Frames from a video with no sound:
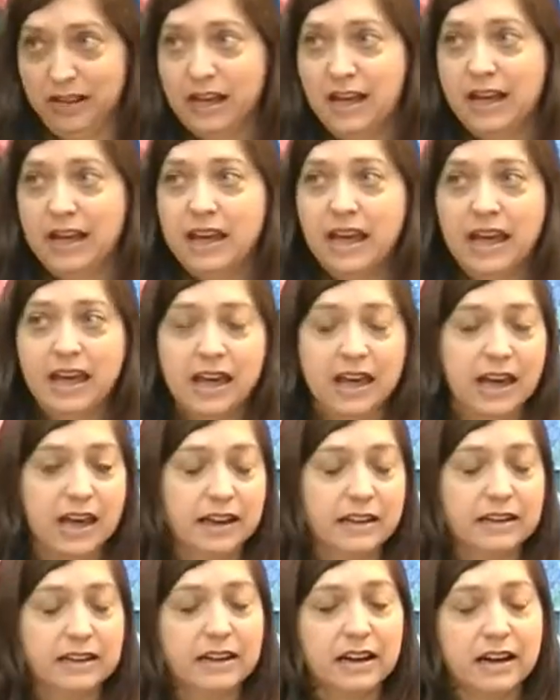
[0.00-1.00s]
Mm.
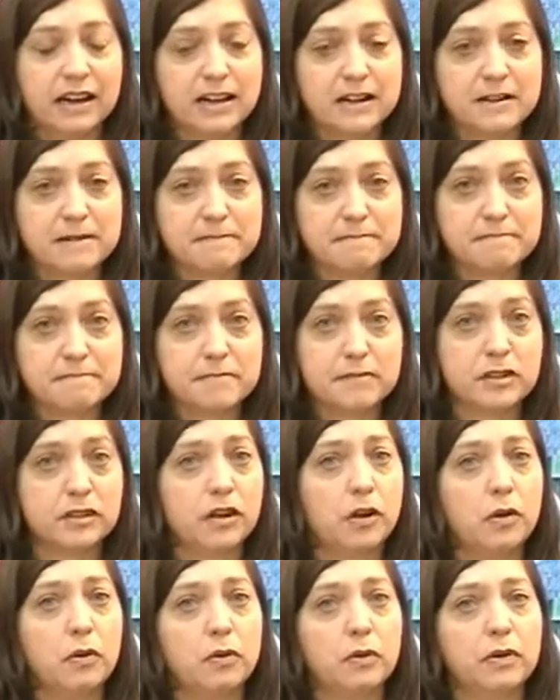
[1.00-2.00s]
And um,
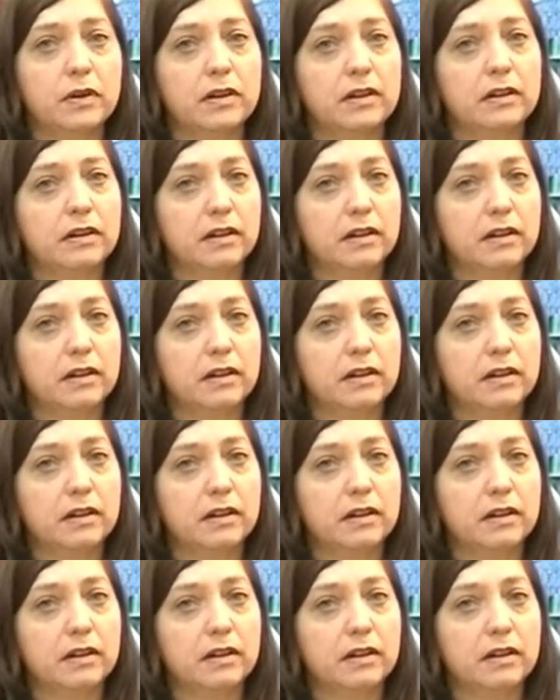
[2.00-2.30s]
so,